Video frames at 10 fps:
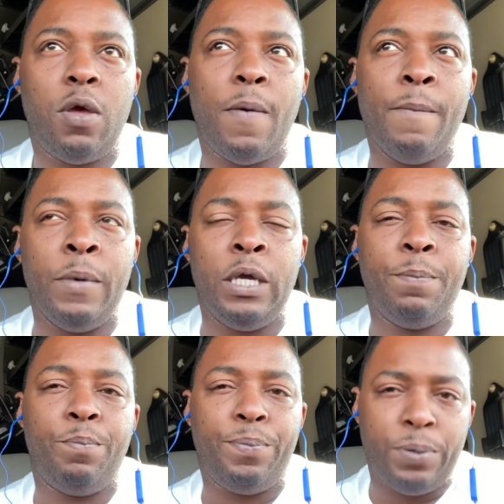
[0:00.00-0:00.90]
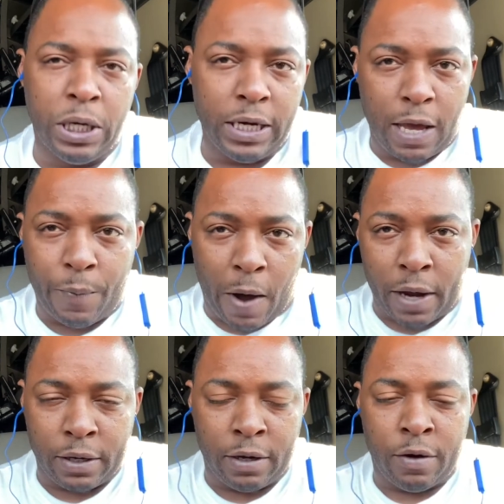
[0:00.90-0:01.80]
me putting that wire
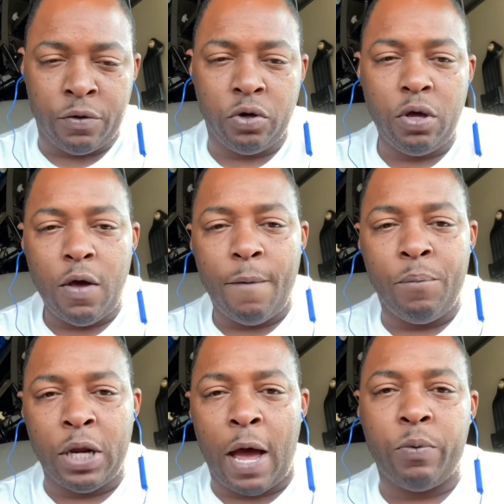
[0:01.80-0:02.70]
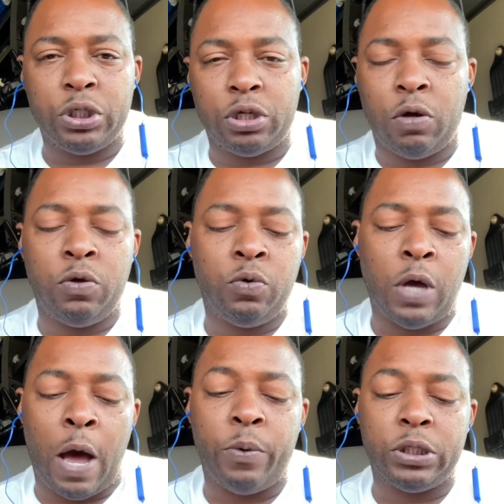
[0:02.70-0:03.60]
together, but I
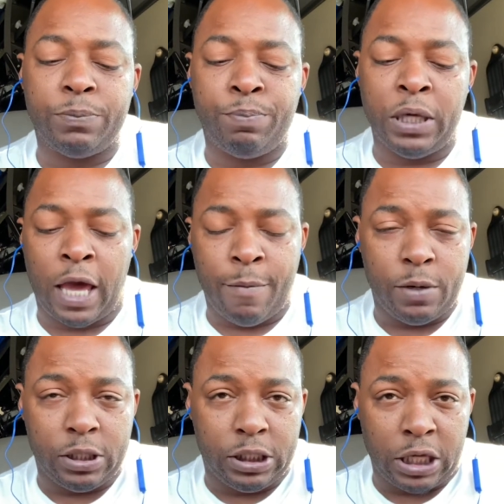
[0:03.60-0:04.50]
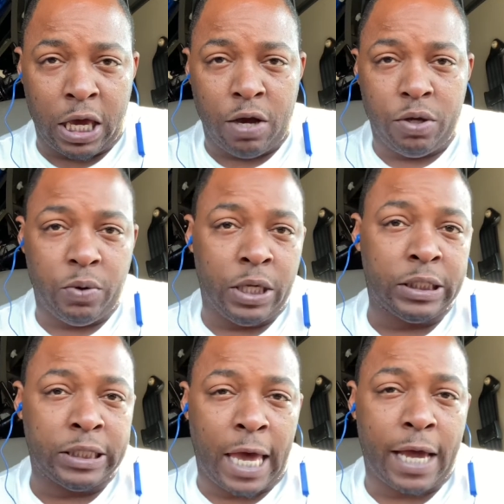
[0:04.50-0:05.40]
would be able to tell you
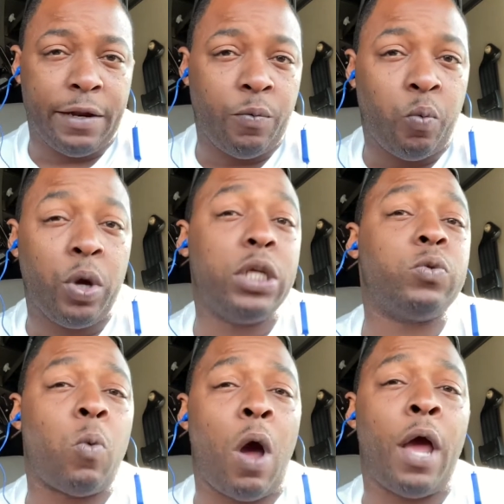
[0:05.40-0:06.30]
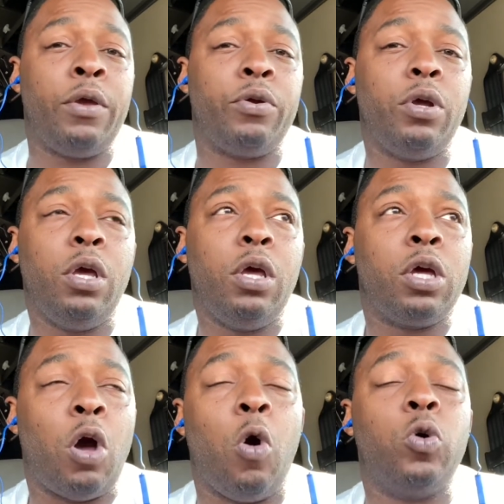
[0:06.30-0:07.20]
exactly which wire
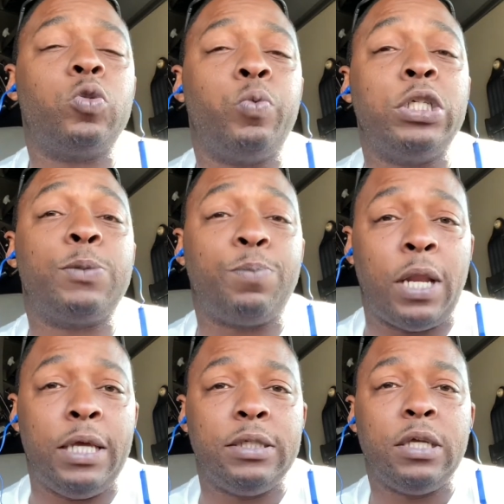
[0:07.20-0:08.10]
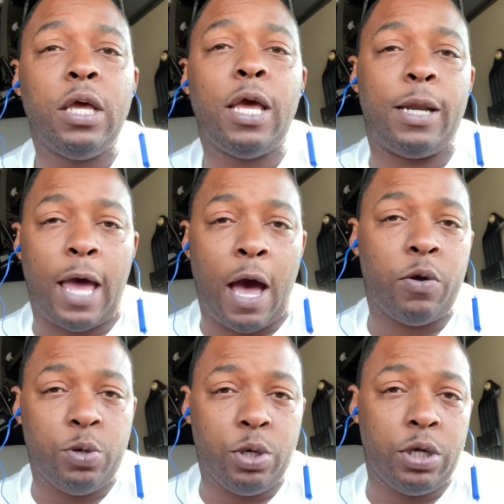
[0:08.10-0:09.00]
goes which place and how to
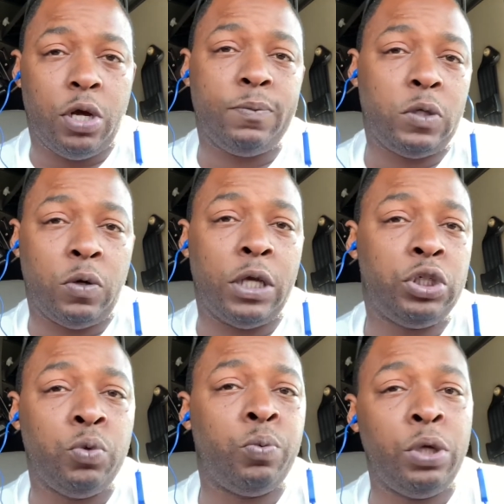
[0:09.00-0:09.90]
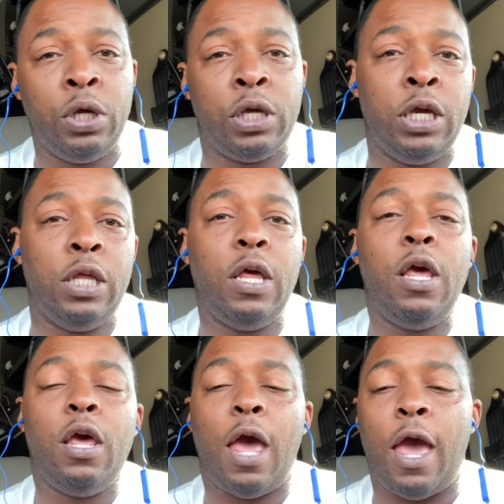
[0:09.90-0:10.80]
hook it up so that you will get
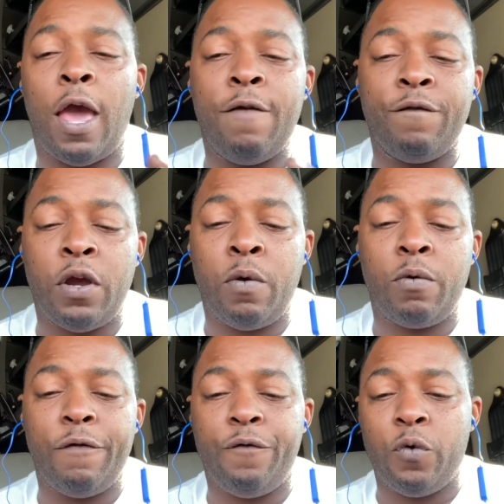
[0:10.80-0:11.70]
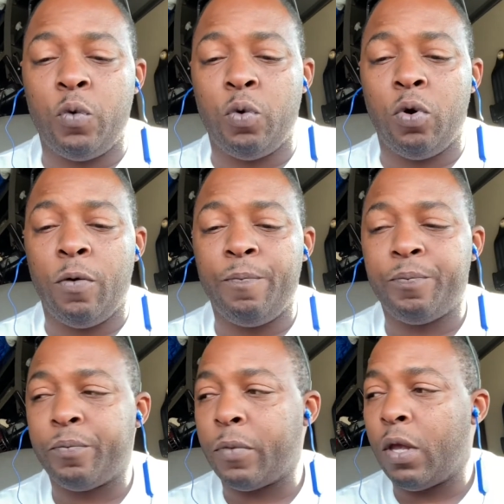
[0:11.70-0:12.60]
a very full
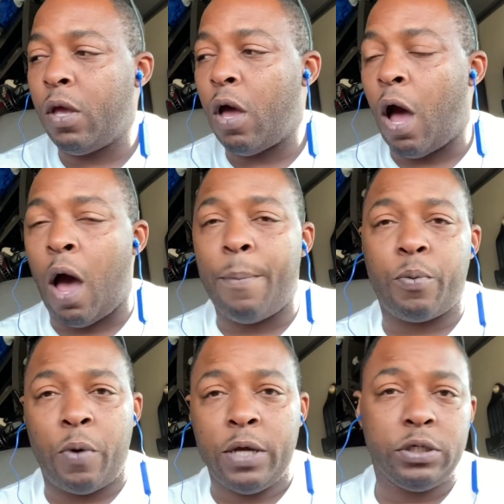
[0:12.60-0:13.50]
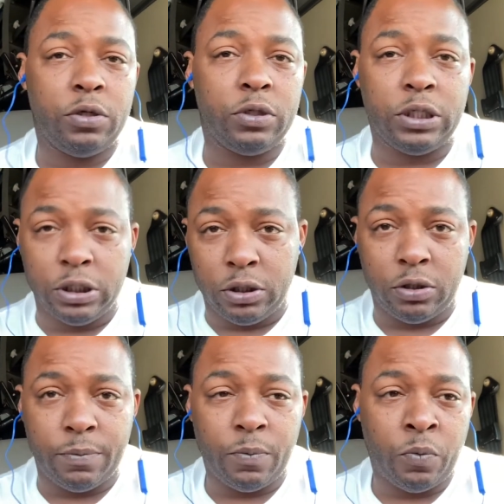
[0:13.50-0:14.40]
operational
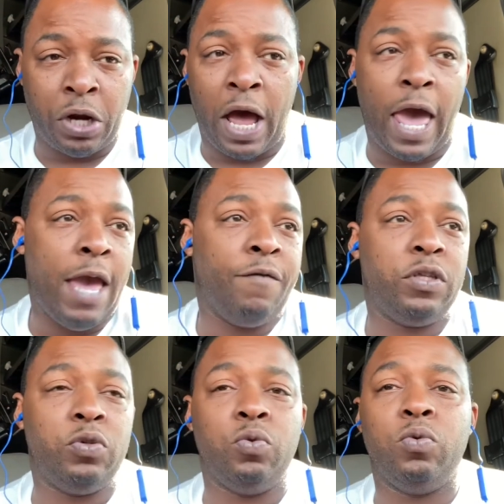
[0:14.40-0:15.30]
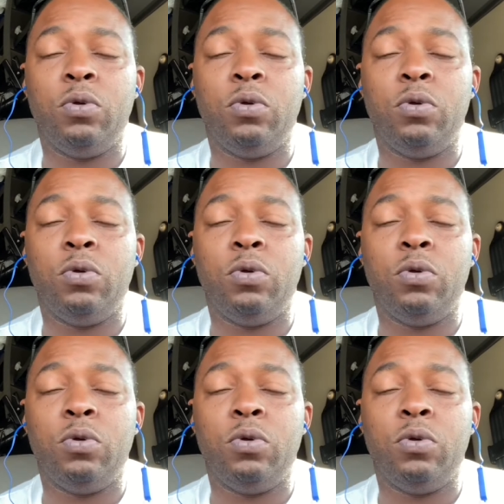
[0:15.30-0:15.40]
system without having to